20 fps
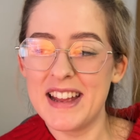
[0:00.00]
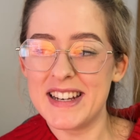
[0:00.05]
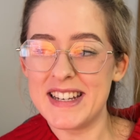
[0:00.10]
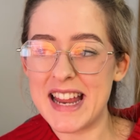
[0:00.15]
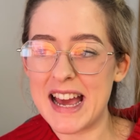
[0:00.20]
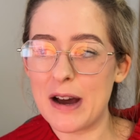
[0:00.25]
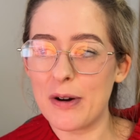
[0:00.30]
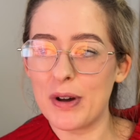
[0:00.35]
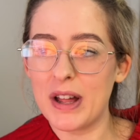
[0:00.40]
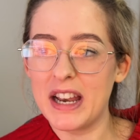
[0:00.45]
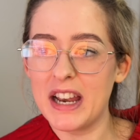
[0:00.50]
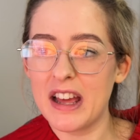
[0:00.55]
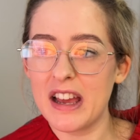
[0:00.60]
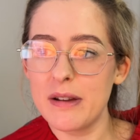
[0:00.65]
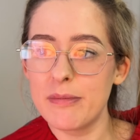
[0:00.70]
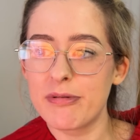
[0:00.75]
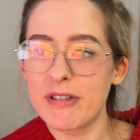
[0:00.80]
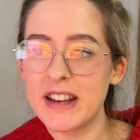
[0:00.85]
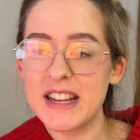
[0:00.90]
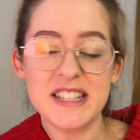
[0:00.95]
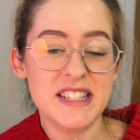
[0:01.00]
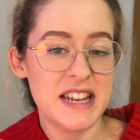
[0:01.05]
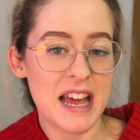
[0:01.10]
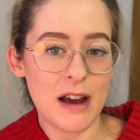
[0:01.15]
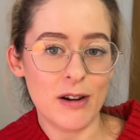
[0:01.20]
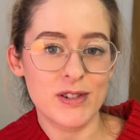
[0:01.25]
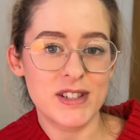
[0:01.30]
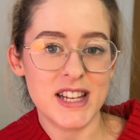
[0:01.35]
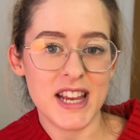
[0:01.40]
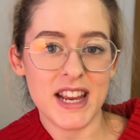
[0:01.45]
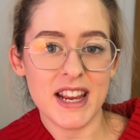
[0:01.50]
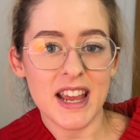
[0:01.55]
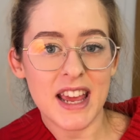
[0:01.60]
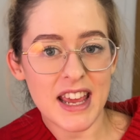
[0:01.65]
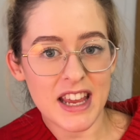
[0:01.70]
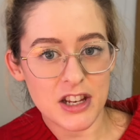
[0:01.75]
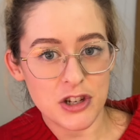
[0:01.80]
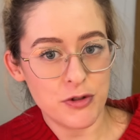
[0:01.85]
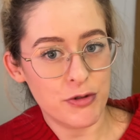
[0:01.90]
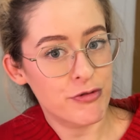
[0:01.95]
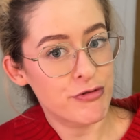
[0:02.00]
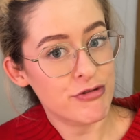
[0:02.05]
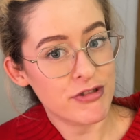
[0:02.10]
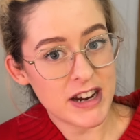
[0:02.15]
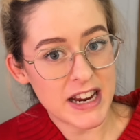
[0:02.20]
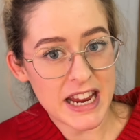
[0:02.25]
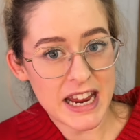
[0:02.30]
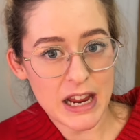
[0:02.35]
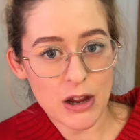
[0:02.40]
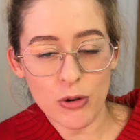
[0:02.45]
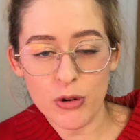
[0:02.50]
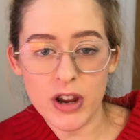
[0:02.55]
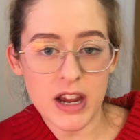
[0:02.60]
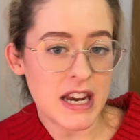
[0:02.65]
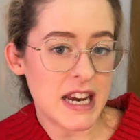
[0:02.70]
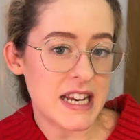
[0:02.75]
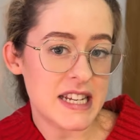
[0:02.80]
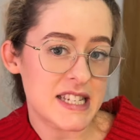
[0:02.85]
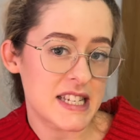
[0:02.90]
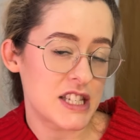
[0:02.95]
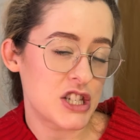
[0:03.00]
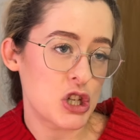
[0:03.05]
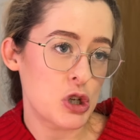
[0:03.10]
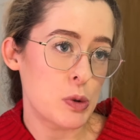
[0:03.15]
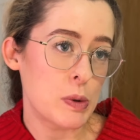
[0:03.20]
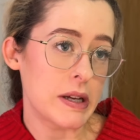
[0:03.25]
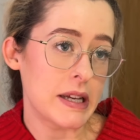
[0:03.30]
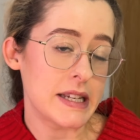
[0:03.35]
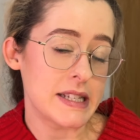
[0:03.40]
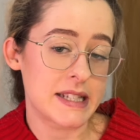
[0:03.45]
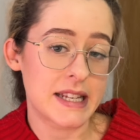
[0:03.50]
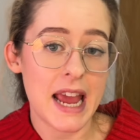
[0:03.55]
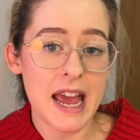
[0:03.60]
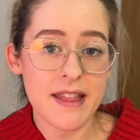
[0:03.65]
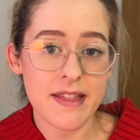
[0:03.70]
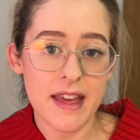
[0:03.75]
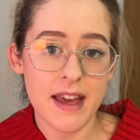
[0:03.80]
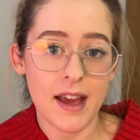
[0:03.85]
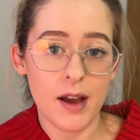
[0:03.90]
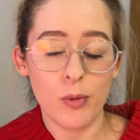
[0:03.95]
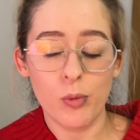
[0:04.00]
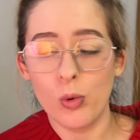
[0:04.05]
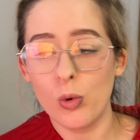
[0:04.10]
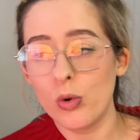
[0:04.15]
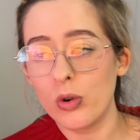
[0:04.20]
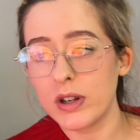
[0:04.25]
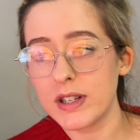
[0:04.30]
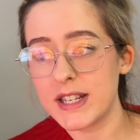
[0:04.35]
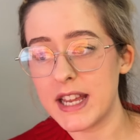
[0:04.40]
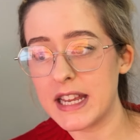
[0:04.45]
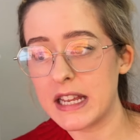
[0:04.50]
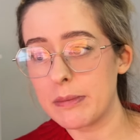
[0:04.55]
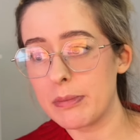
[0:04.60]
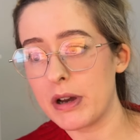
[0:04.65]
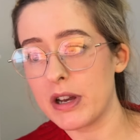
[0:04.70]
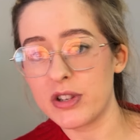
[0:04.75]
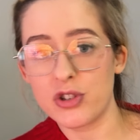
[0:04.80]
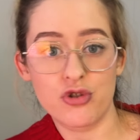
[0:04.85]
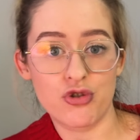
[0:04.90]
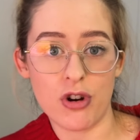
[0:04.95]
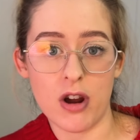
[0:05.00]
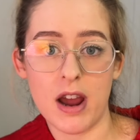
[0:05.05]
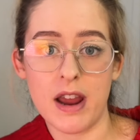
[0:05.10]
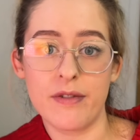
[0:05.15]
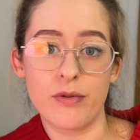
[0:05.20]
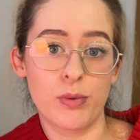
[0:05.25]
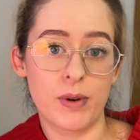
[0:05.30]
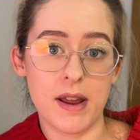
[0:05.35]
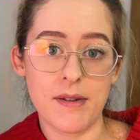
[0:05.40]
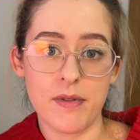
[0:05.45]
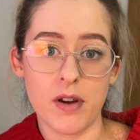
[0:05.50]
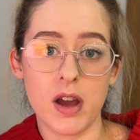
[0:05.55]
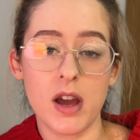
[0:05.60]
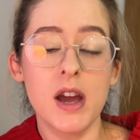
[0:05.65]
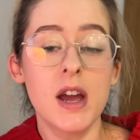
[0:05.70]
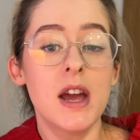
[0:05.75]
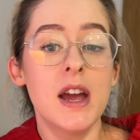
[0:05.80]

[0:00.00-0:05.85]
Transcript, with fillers: now, a library is an outing, it's free, all you need to do is get there, walk, take a bus, drive, whatever.